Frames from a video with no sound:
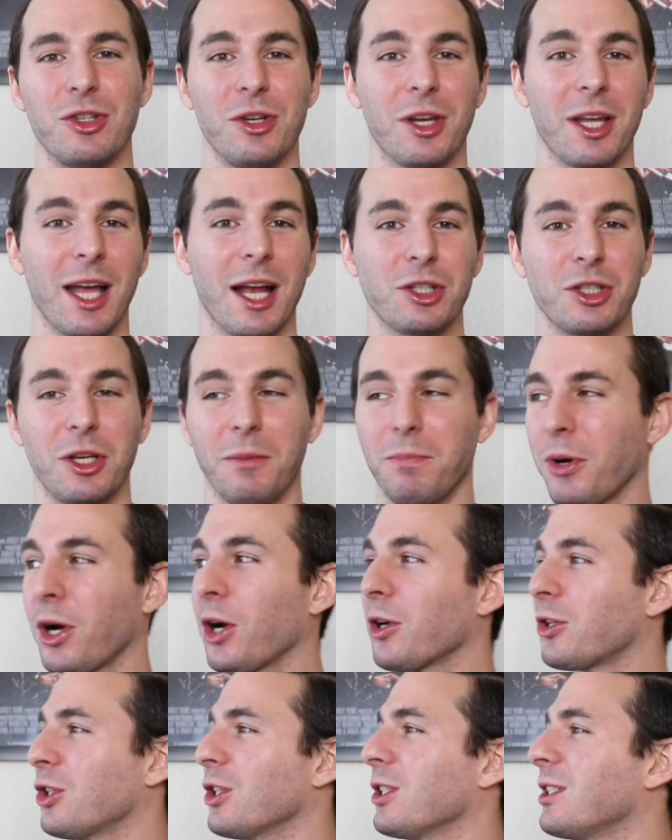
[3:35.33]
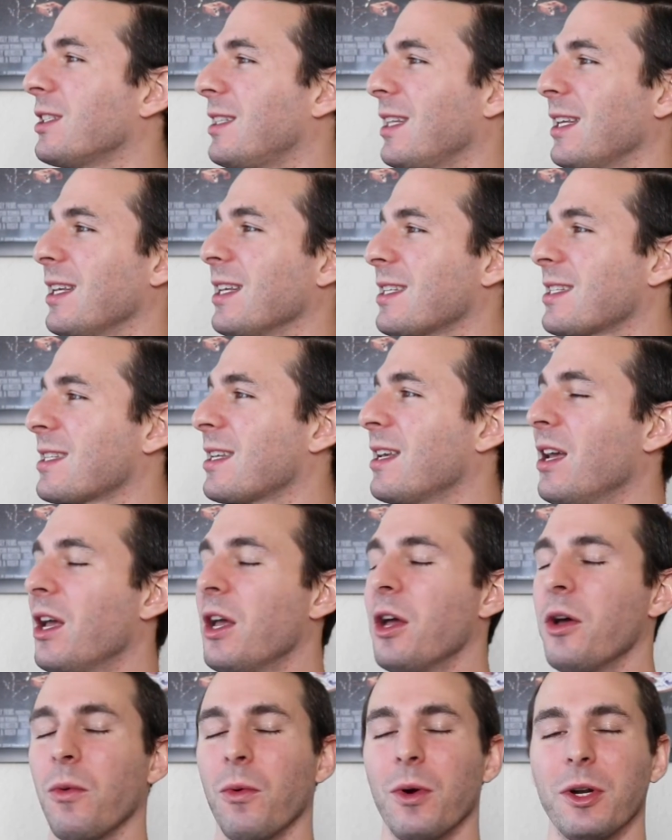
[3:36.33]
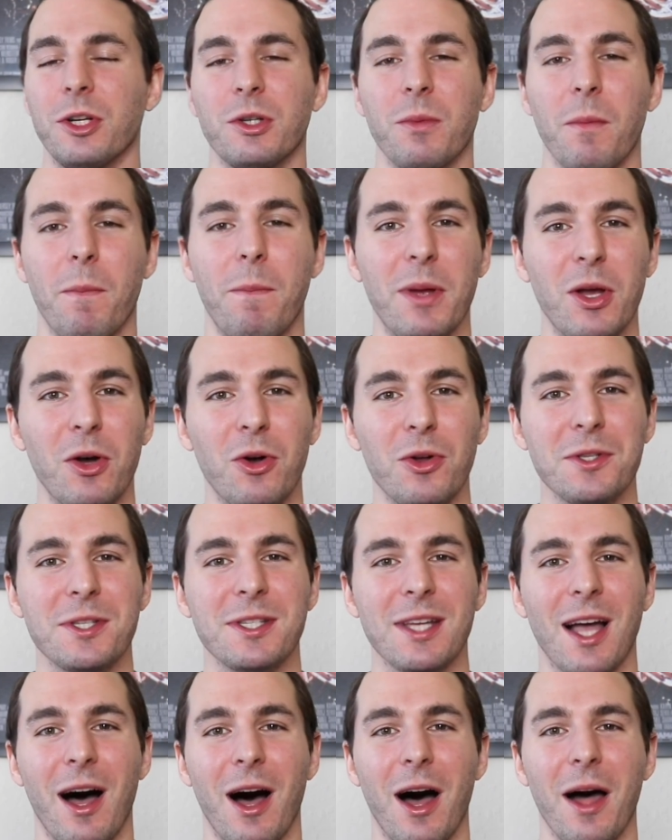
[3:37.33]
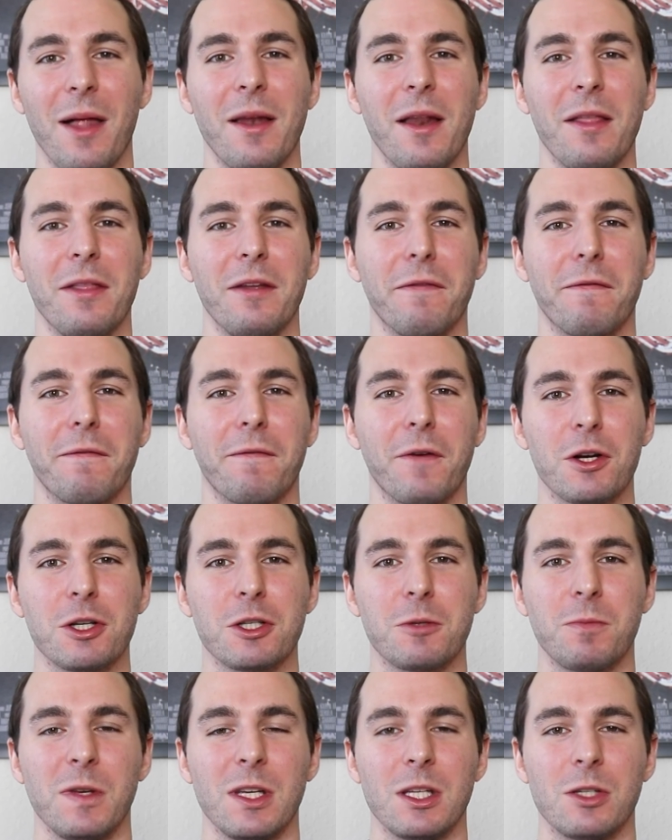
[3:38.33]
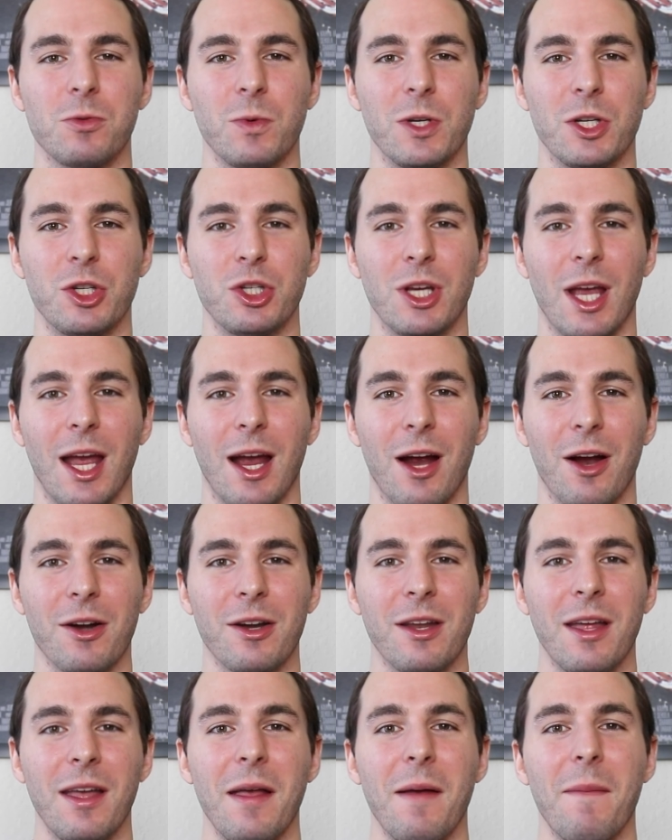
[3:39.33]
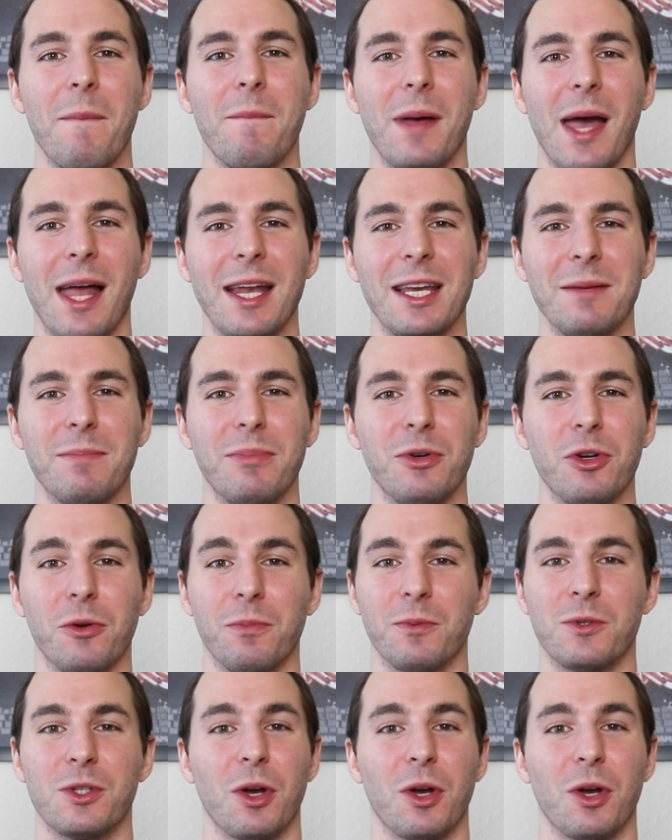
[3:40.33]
And you can actually purchase this, which builds on the first piece we shared, Betty Boop.